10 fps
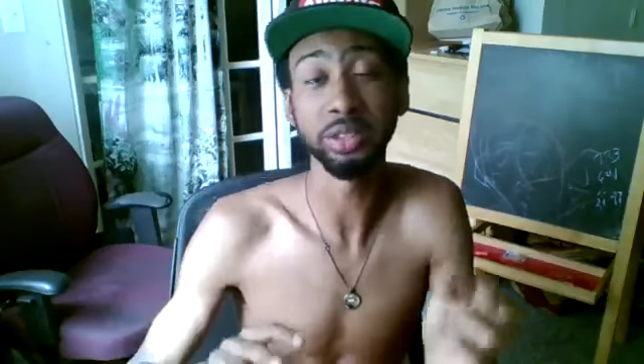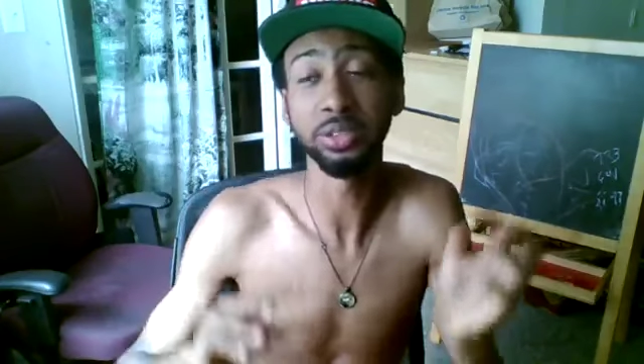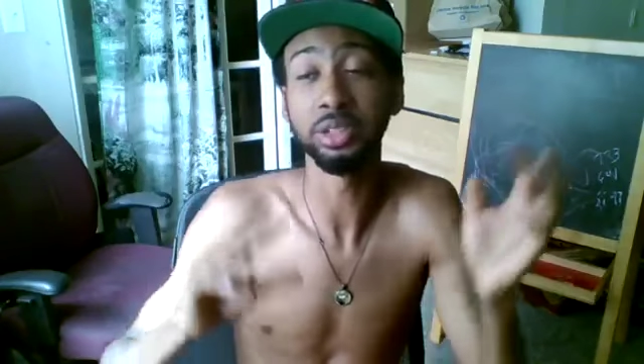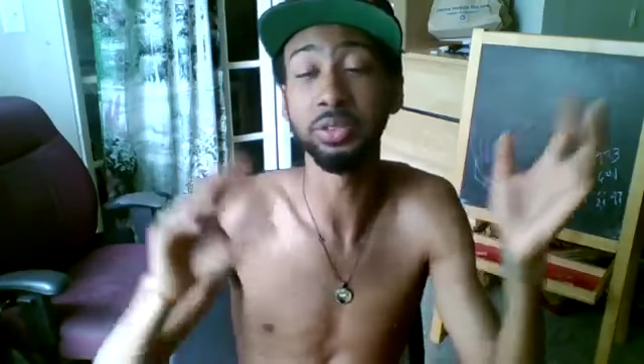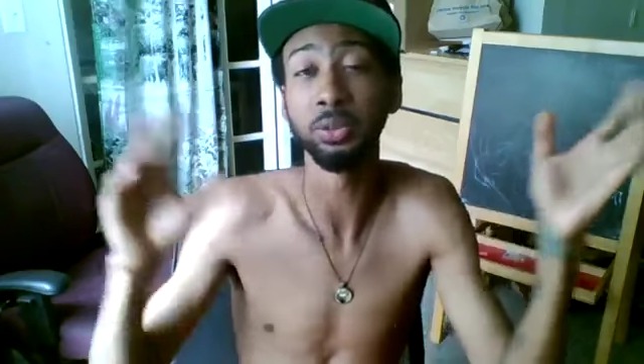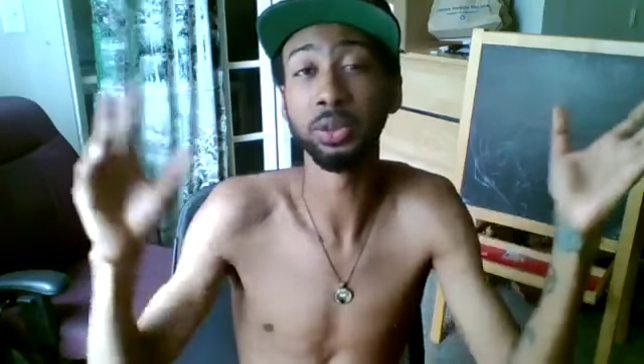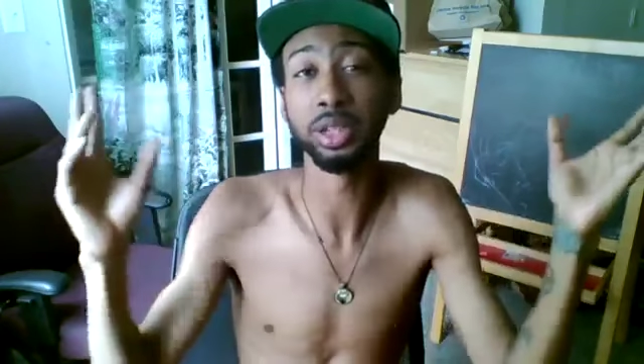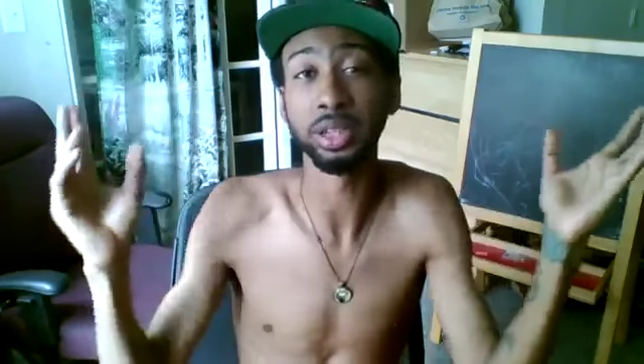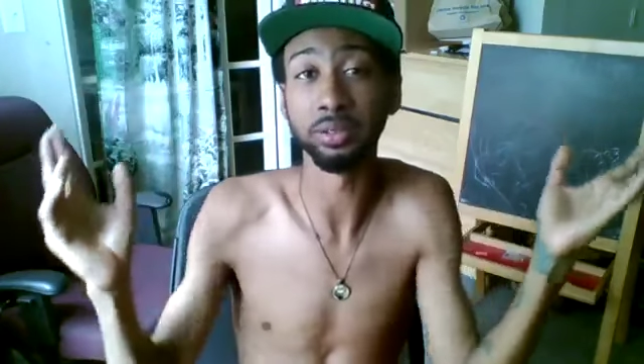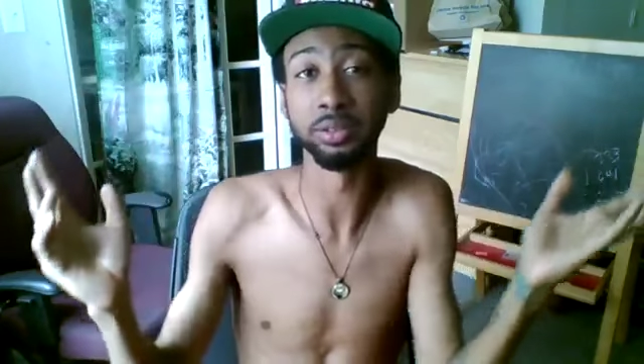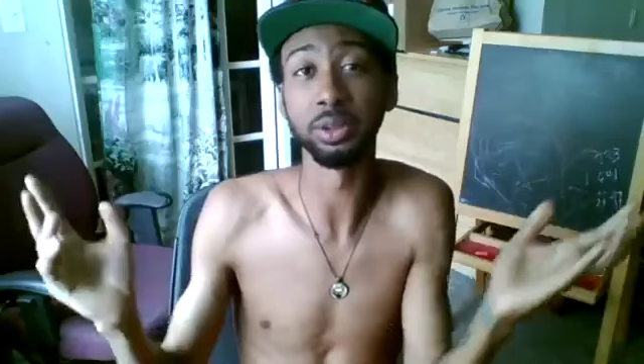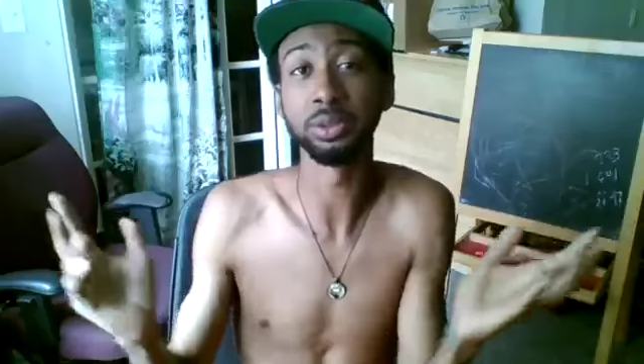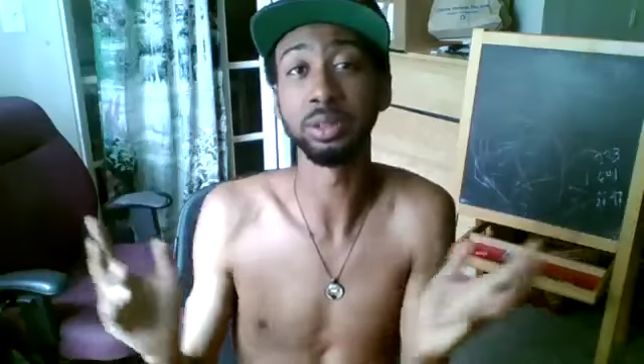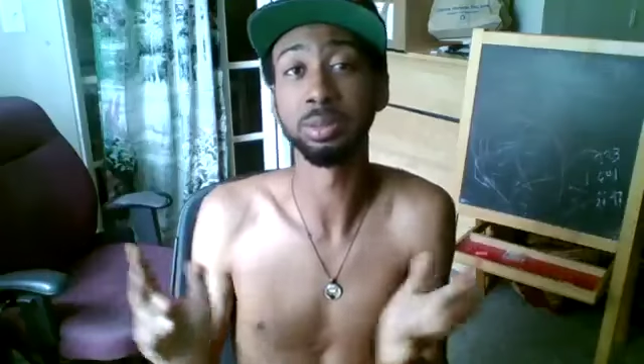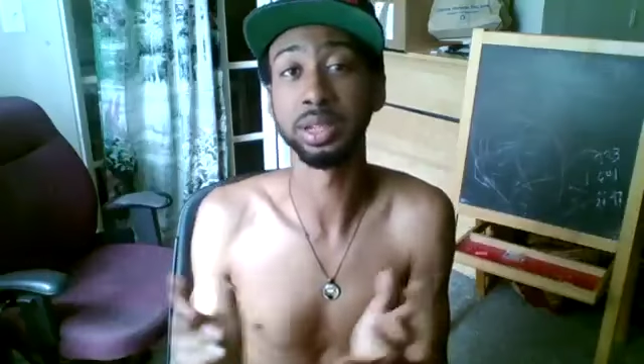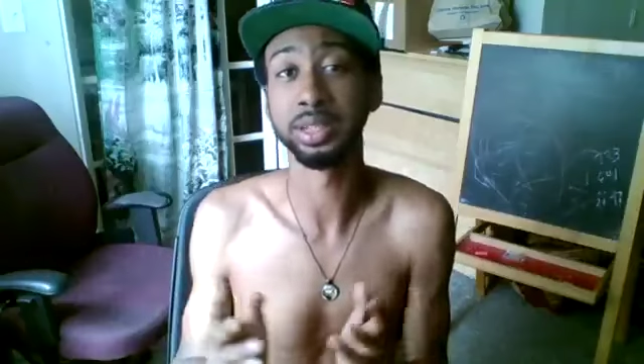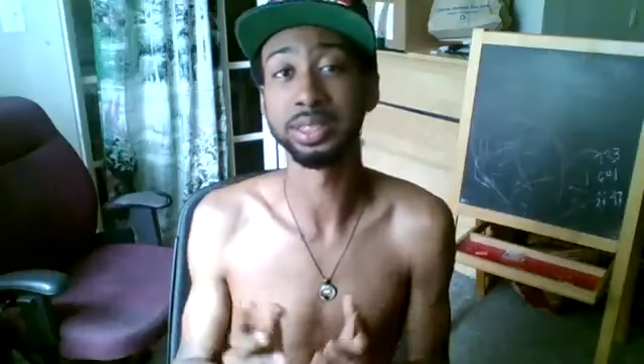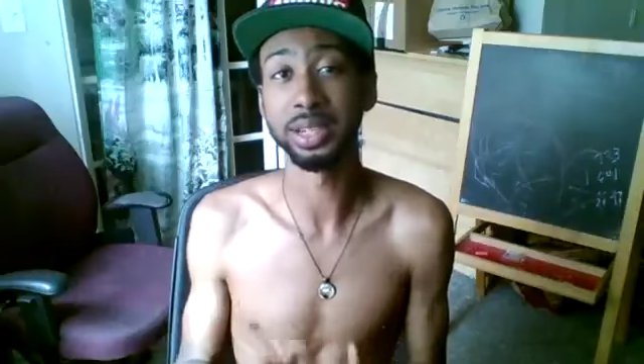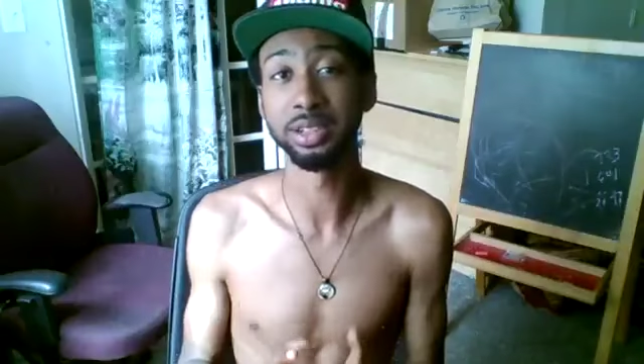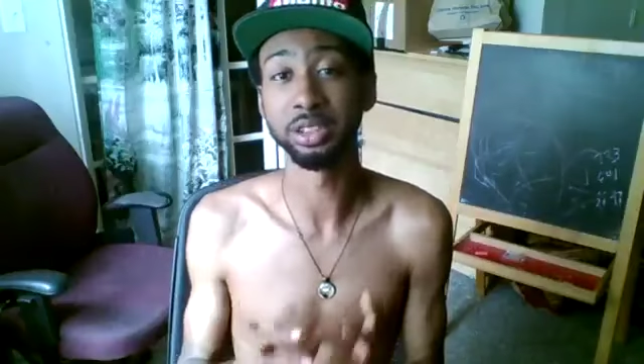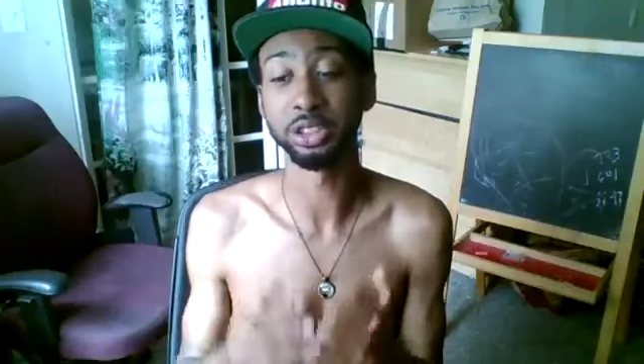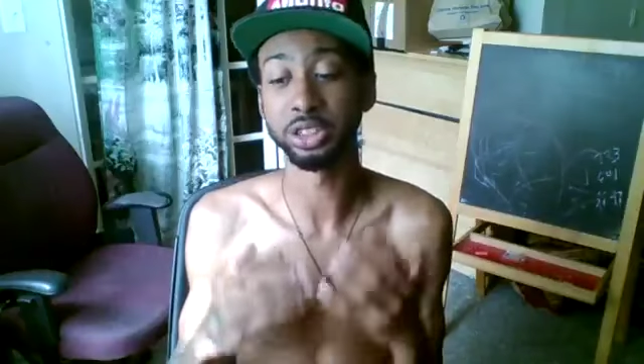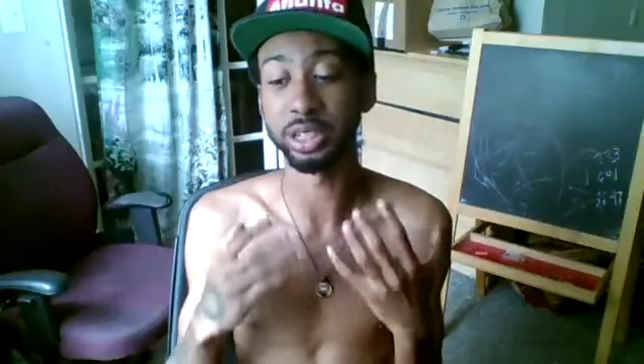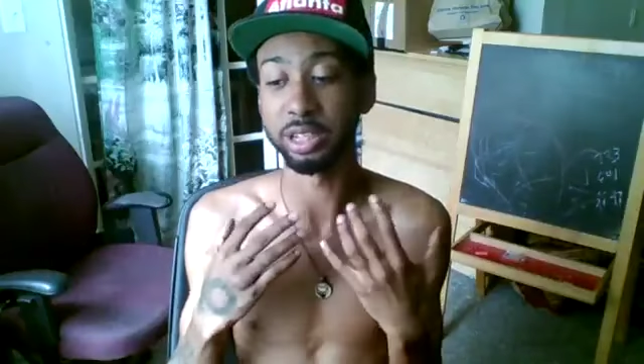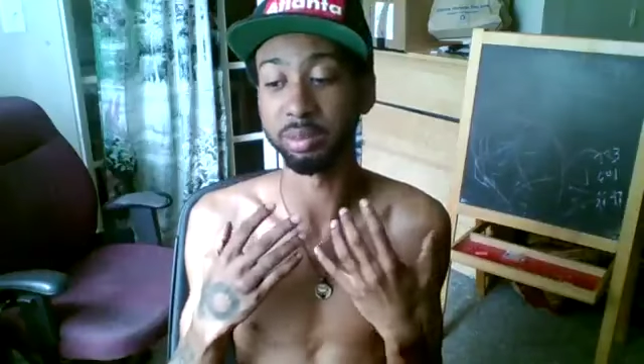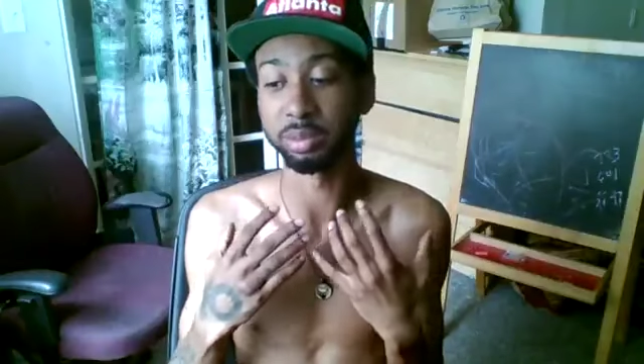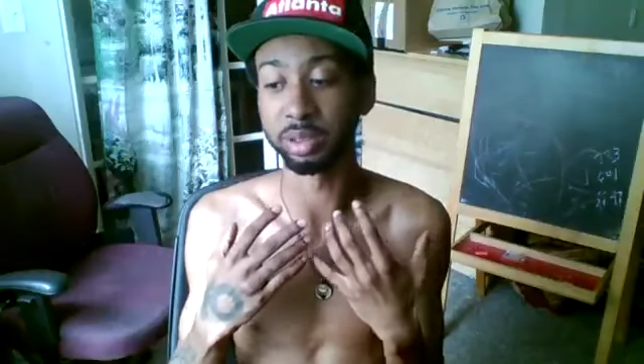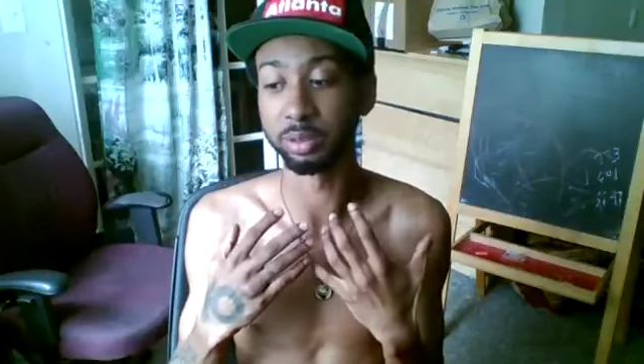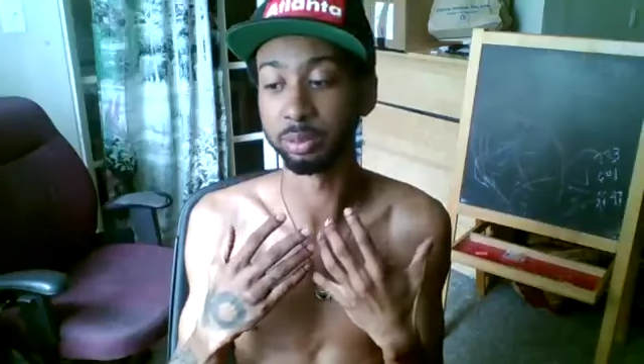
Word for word: even if you want to invoke the planet's energy and